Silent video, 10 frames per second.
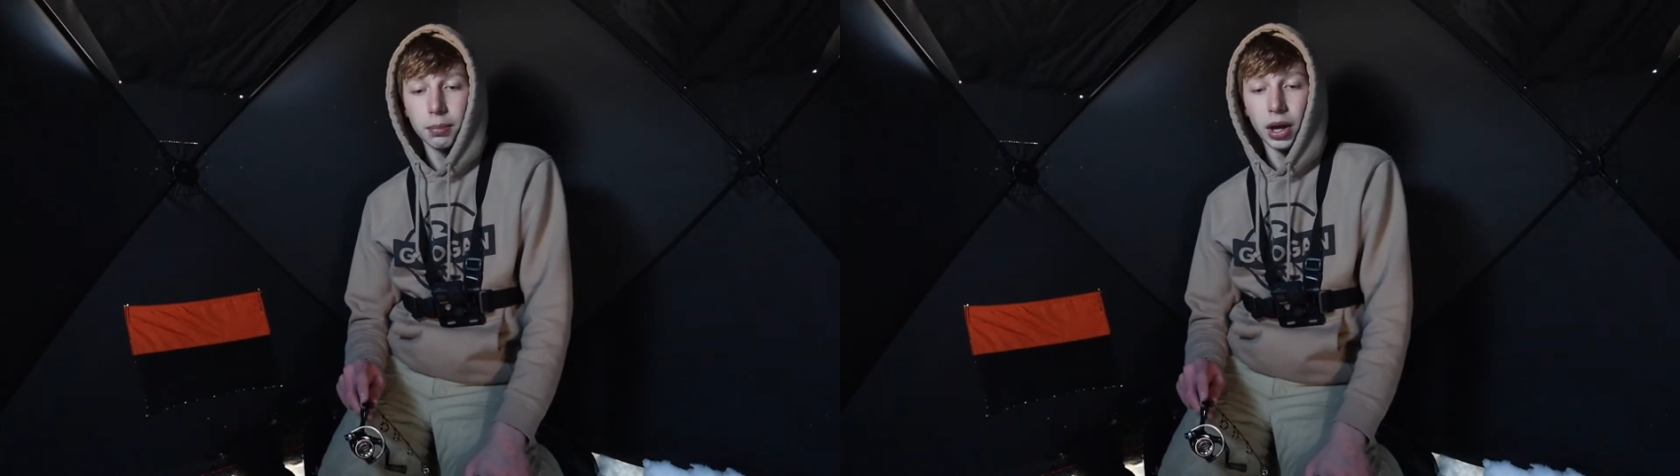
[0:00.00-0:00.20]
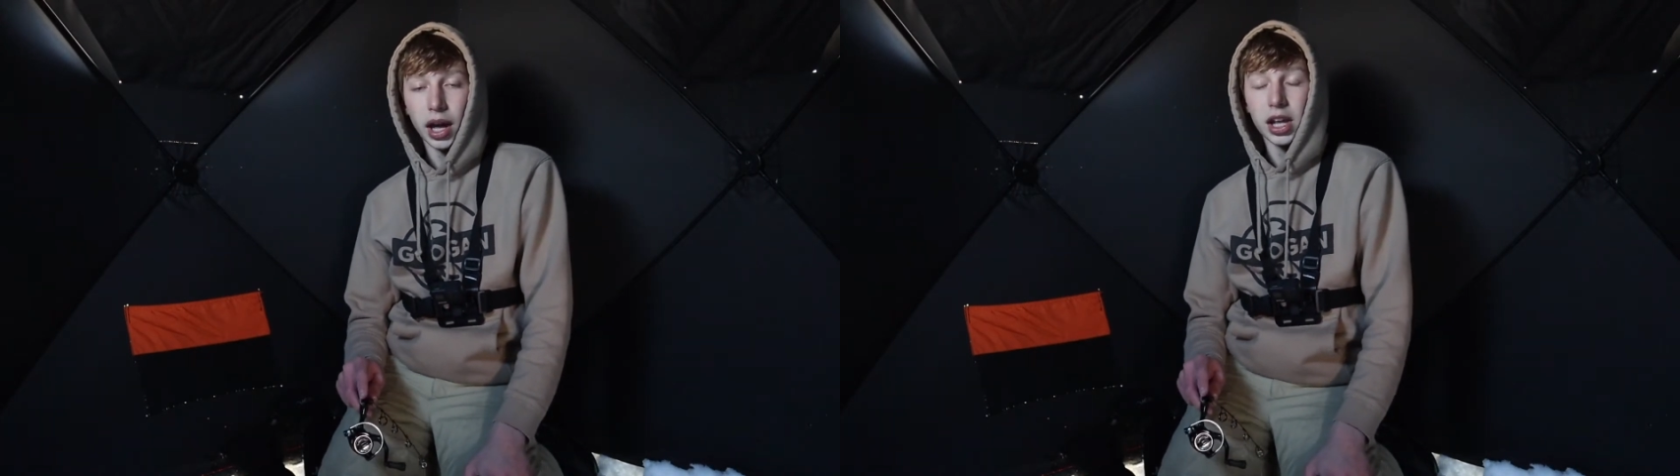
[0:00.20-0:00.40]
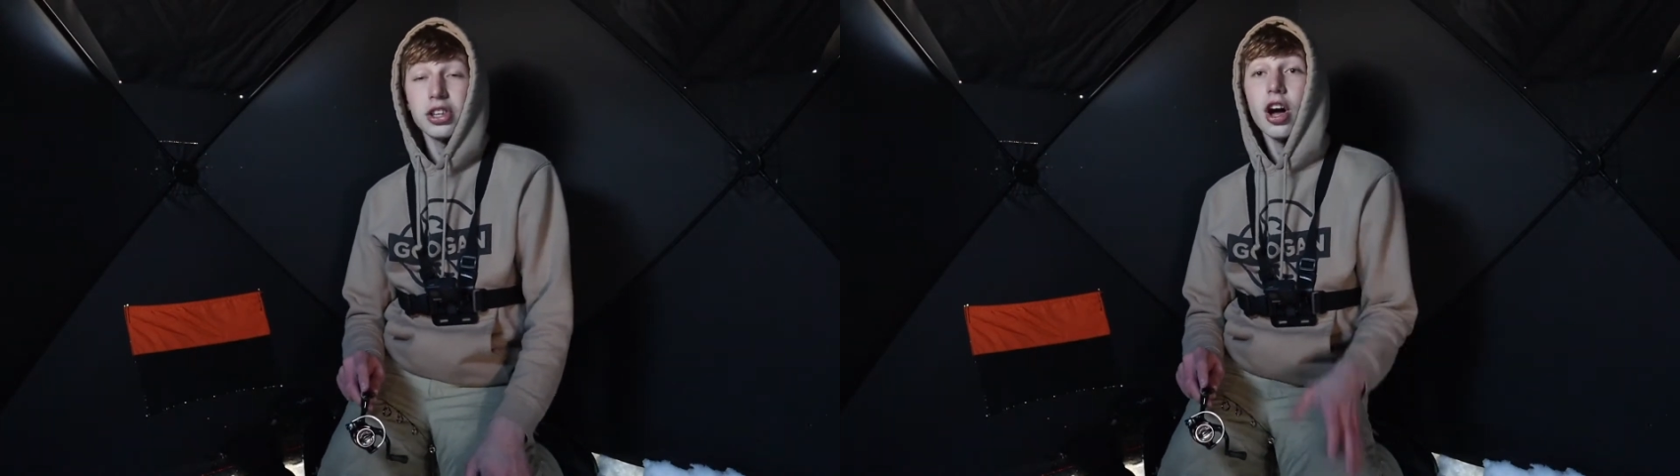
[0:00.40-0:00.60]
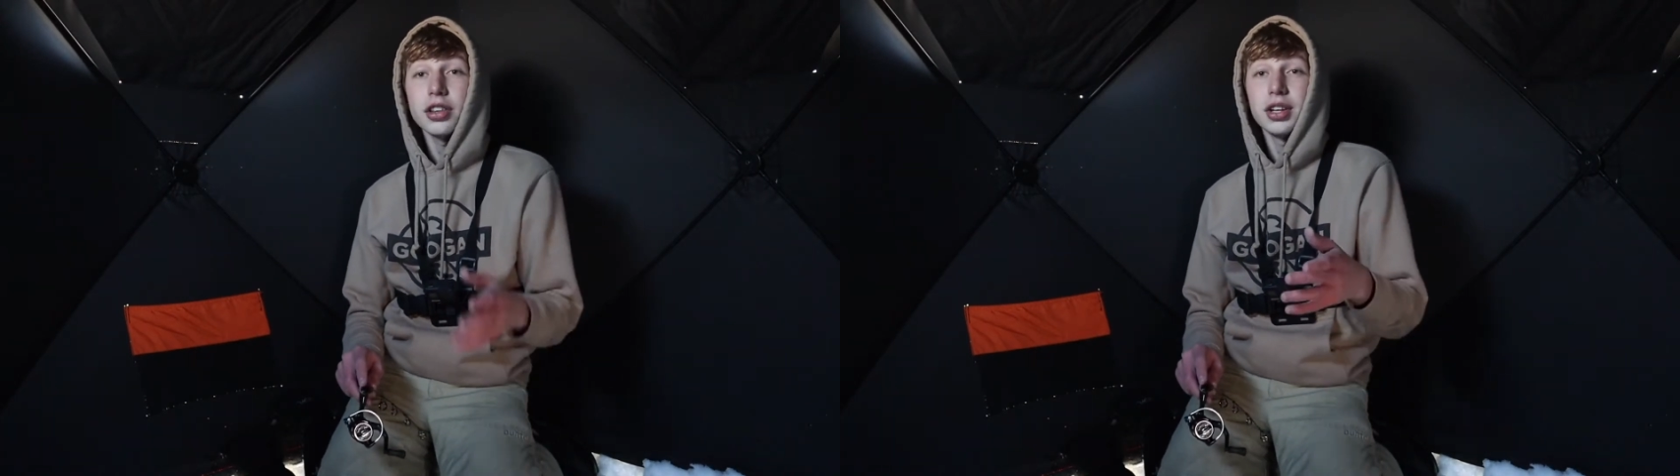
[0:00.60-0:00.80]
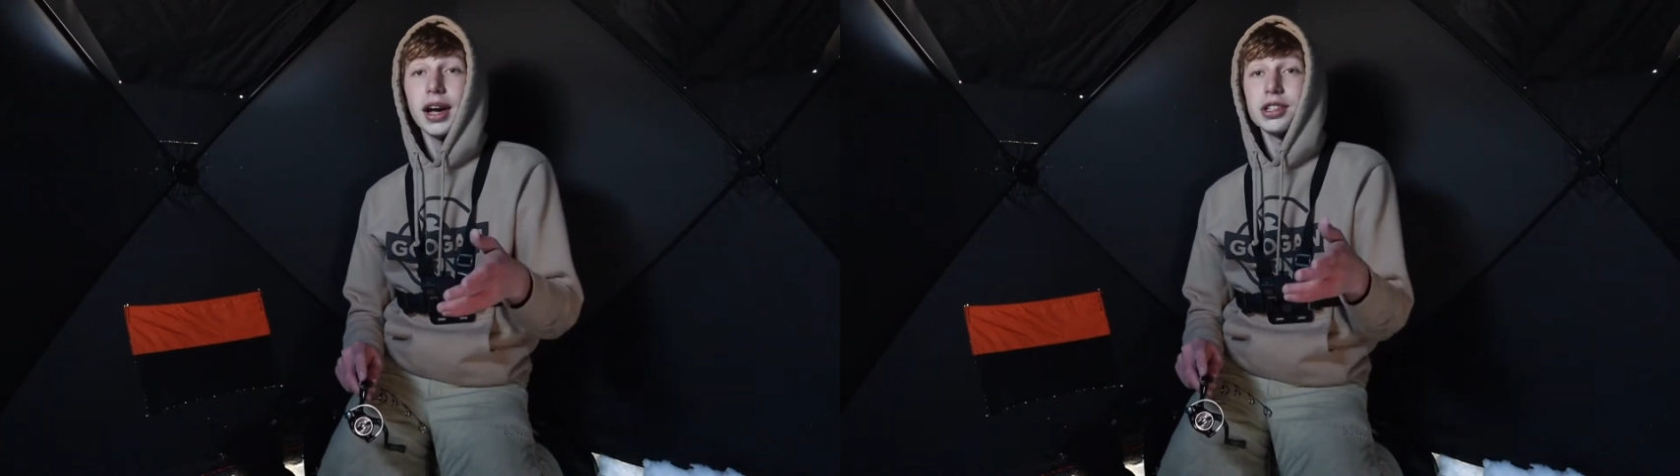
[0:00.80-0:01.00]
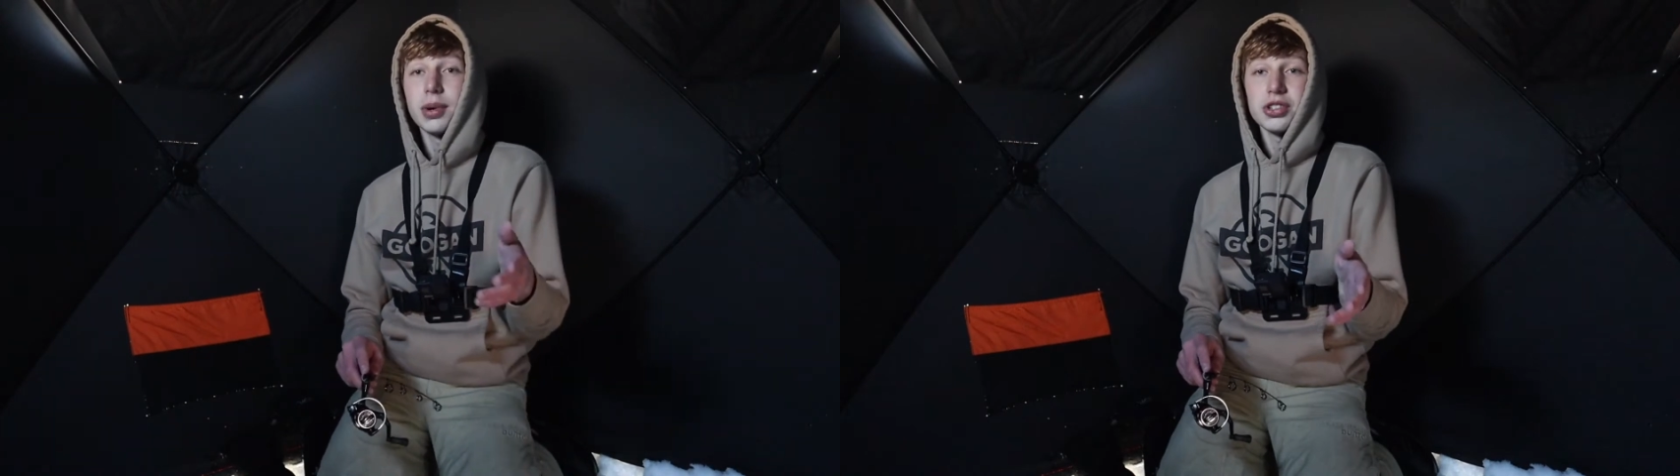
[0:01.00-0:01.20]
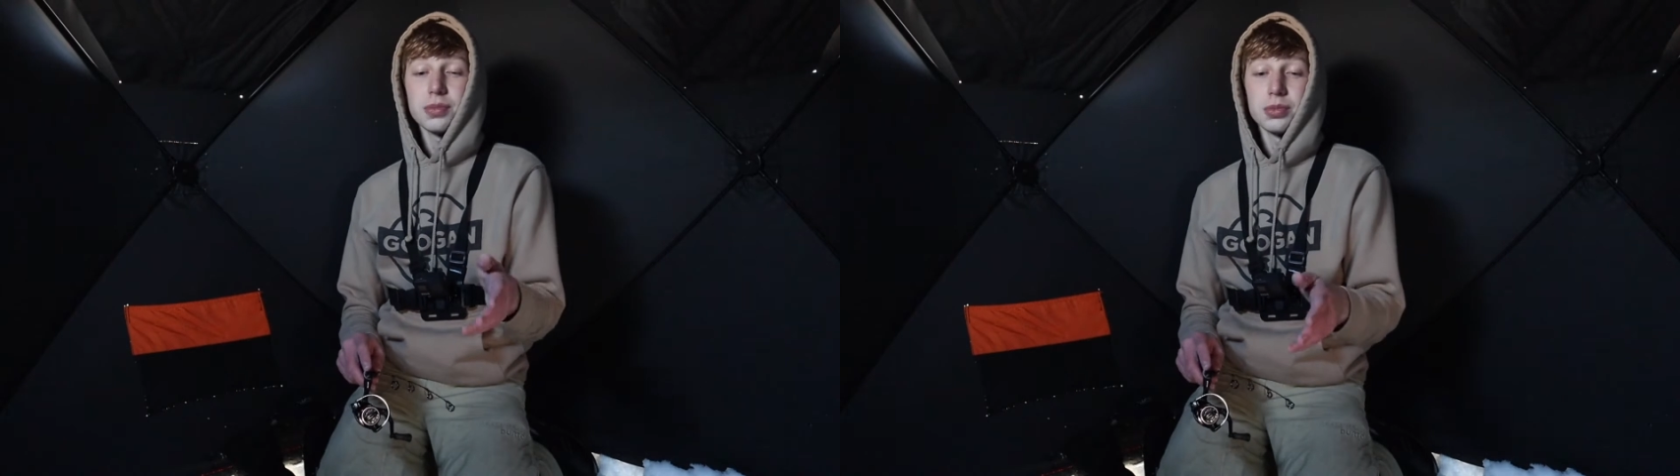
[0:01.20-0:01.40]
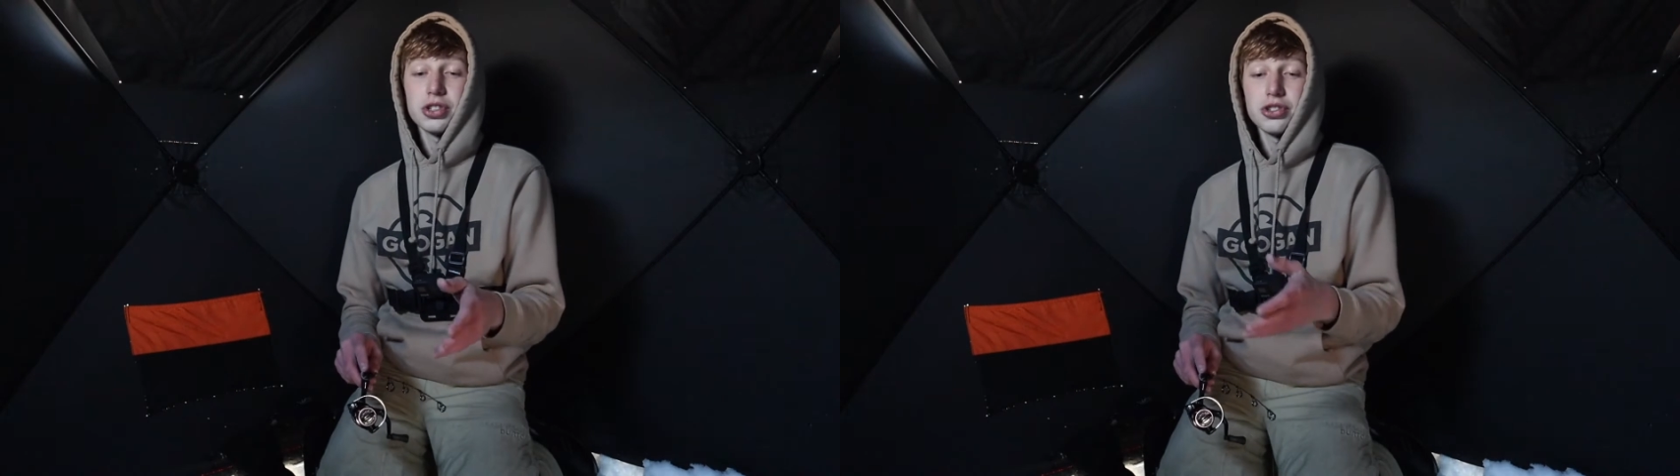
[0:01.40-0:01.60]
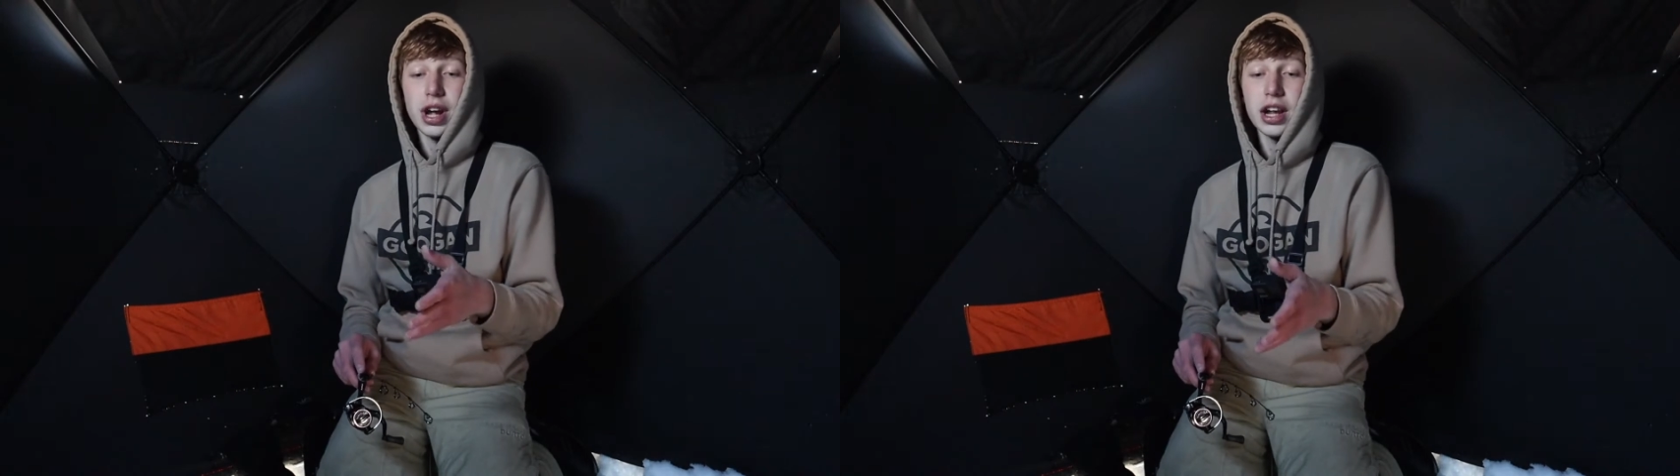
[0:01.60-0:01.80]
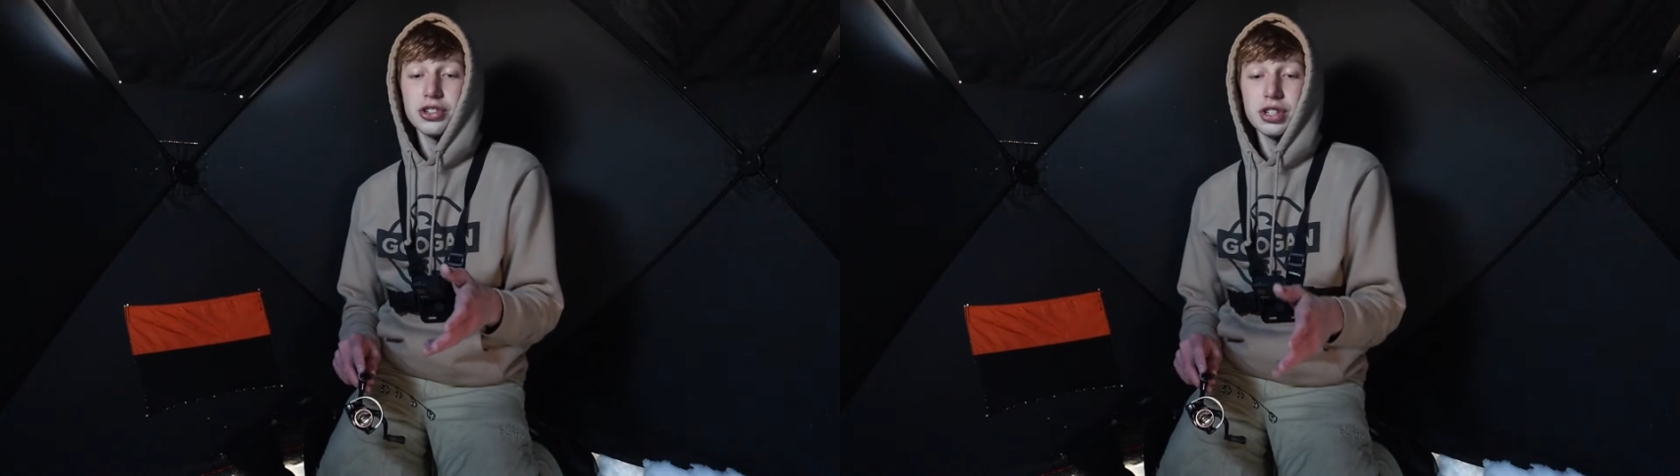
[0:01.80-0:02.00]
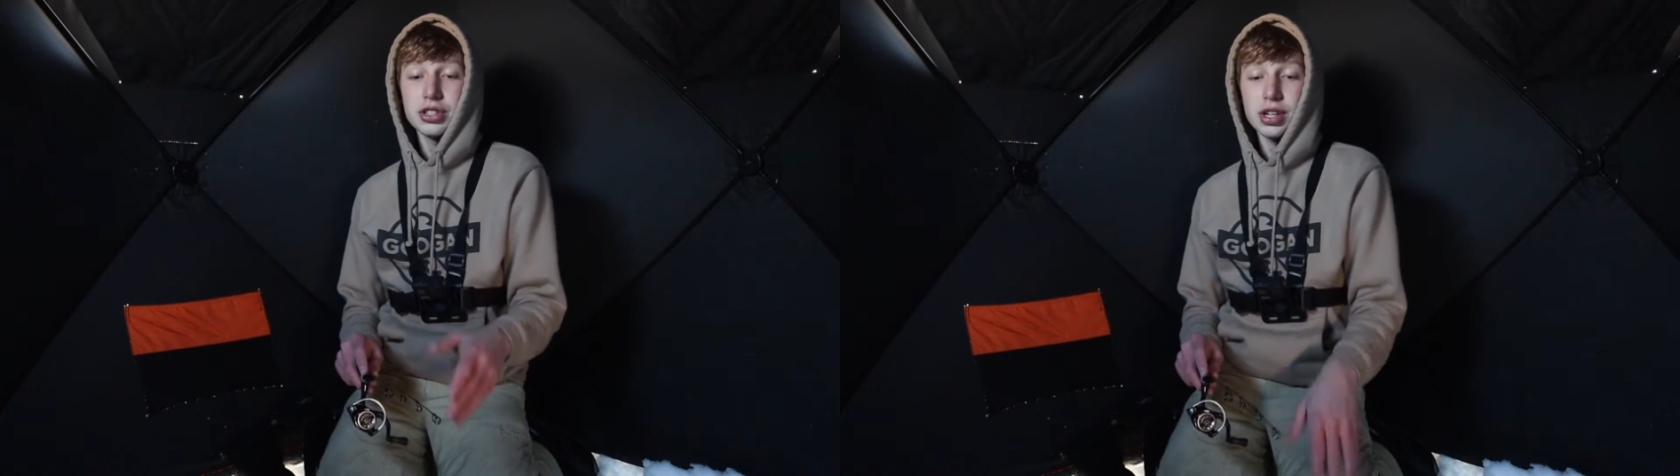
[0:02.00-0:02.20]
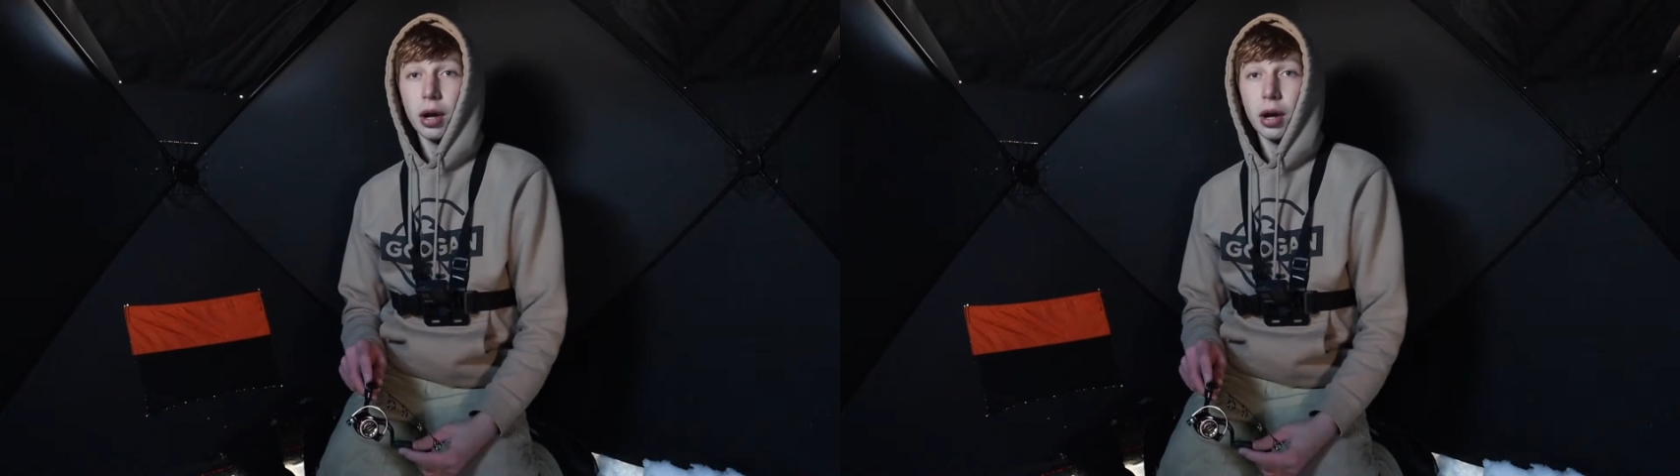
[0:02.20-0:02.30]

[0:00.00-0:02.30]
But I'm going to talk to you guys about some strategies